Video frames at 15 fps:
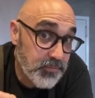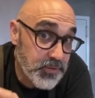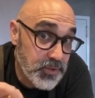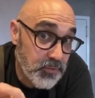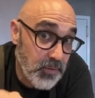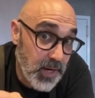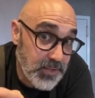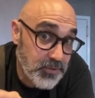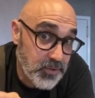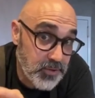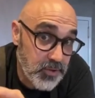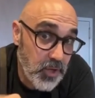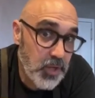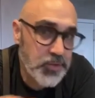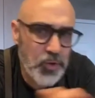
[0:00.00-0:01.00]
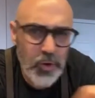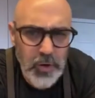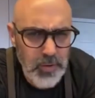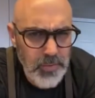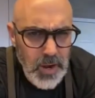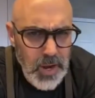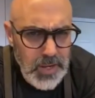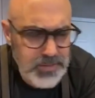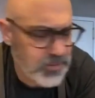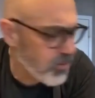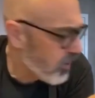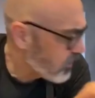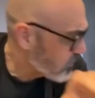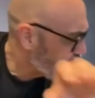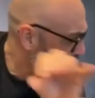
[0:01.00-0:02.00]
Sriracha sauce or other hot
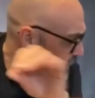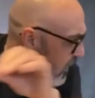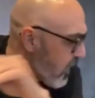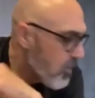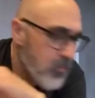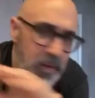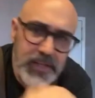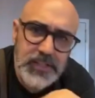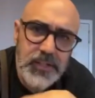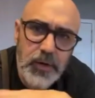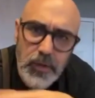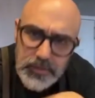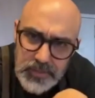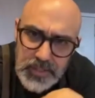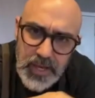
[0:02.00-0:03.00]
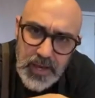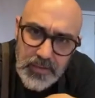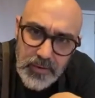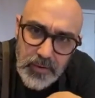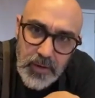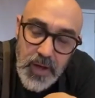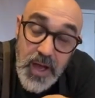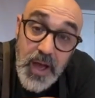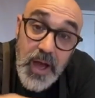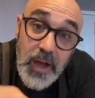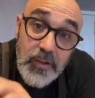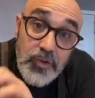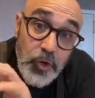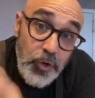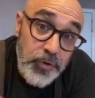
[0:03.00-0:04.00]
sauce. Mix it all together.
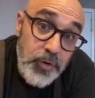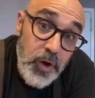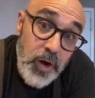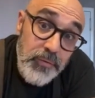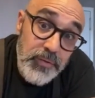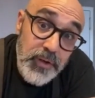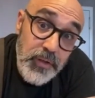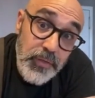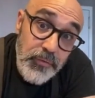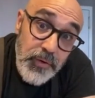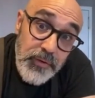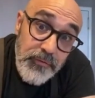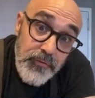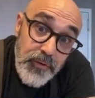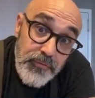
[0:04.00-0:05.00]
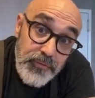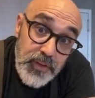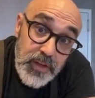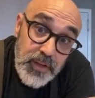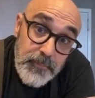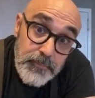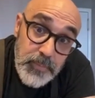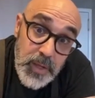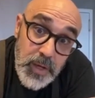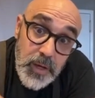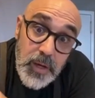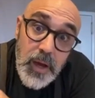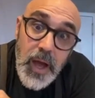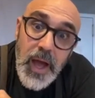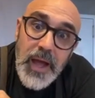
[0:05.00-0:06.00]
Turn your oven to 350,
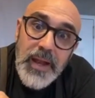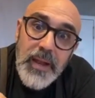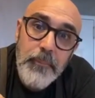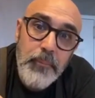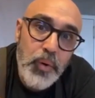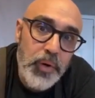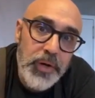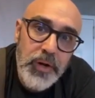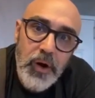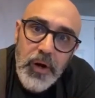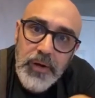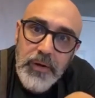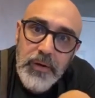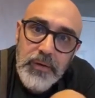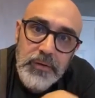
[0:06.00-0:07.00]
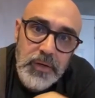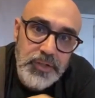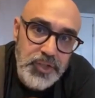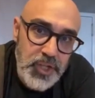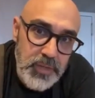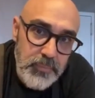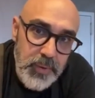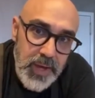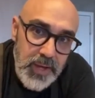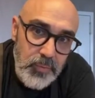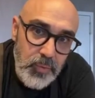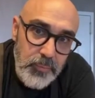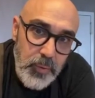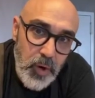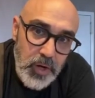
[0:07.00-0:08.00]
and then put it on a sheet pan
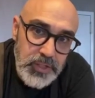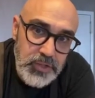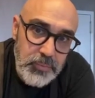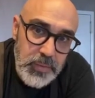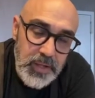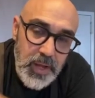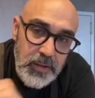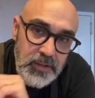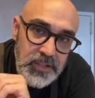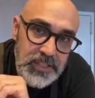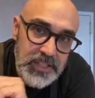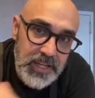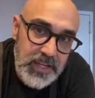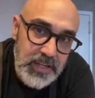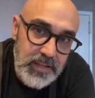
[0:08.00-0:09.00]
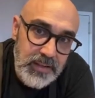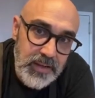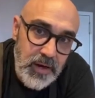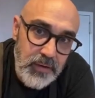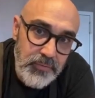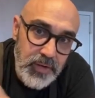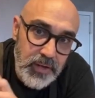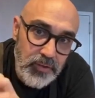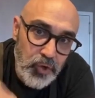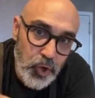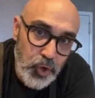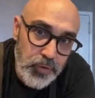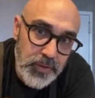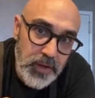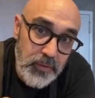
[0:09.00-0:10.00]
with parchment and stick it in the oven and
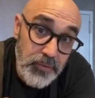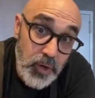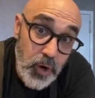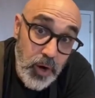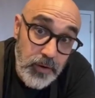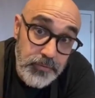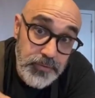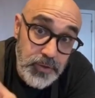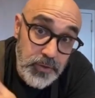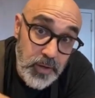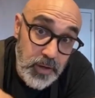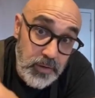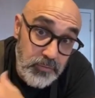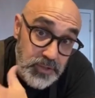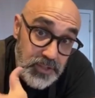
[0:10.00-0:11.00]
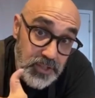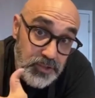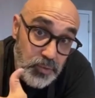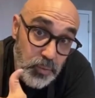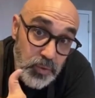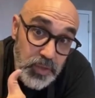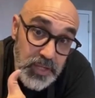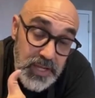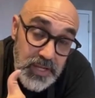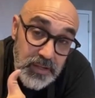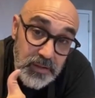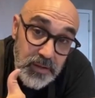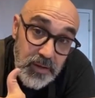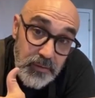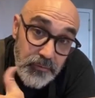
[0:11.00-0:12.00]
turn the oven off. So that residual
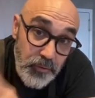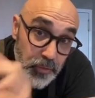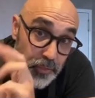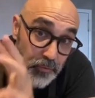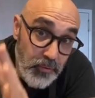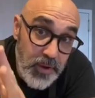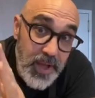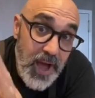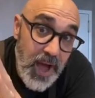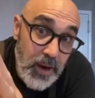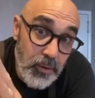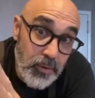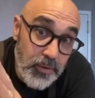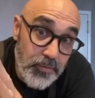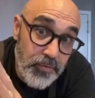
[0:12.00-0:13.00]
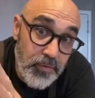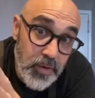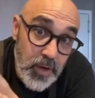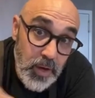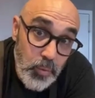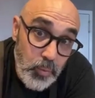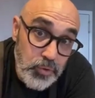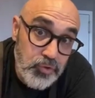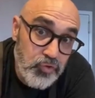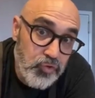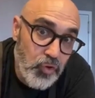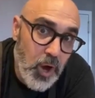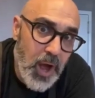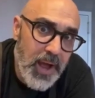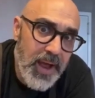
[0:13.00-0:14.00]
heat for 3 hours will
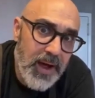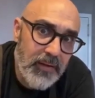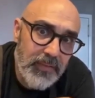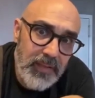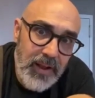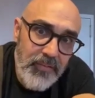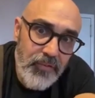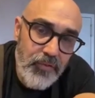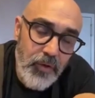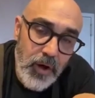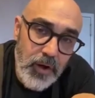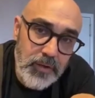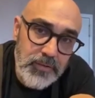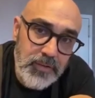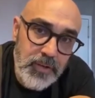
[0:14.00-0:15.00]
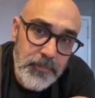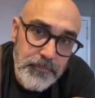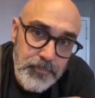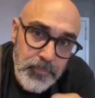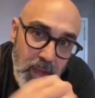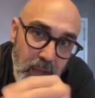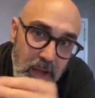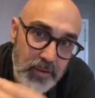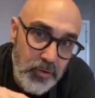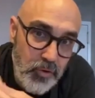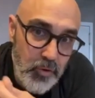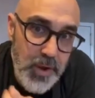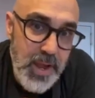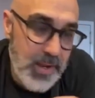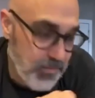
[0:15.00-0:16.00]
dry out that salt and
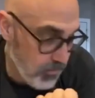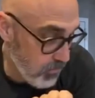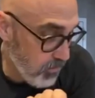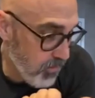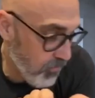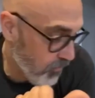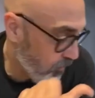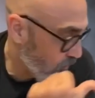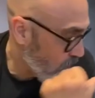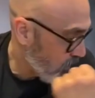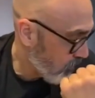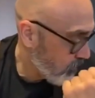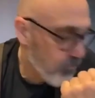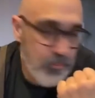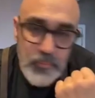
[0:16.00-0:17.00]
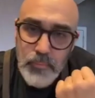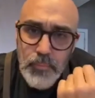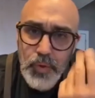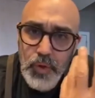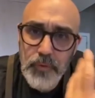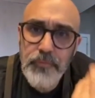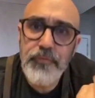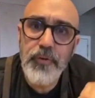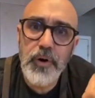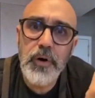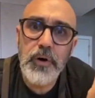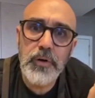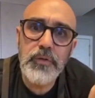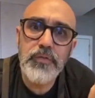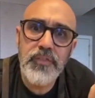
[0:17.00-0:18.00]
create this sort of
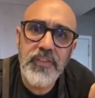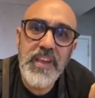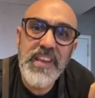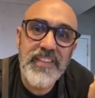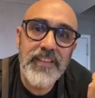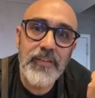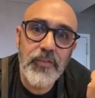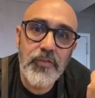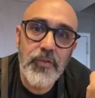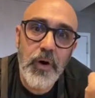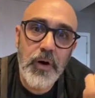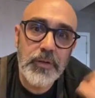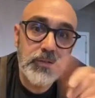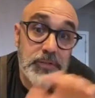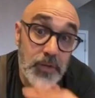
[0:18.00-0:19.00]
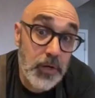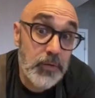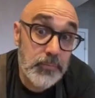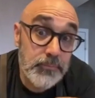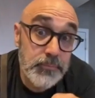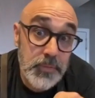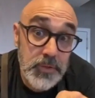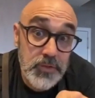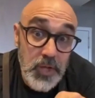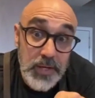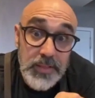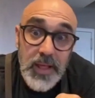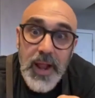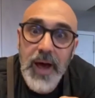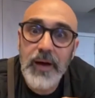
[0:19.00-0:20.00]
beautiful seasoned salt. So
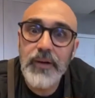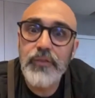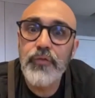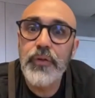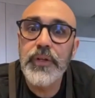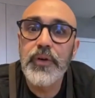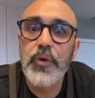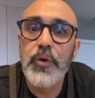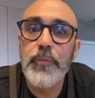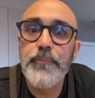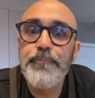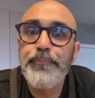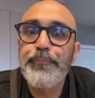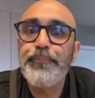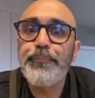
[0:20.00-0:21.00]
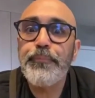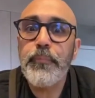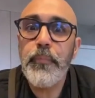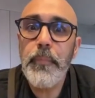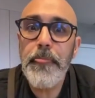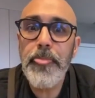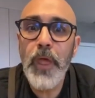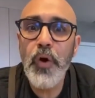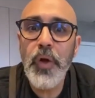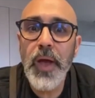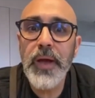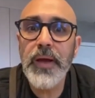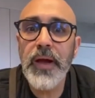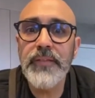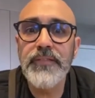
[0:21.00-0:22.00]
check that out, it's really cool.
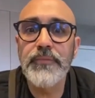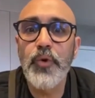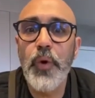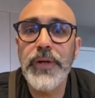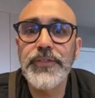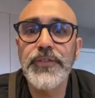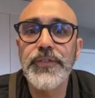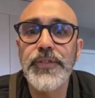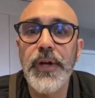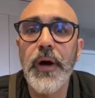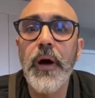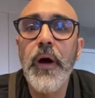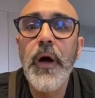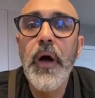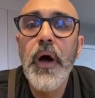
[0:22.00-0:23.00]
Okay, got some questions here.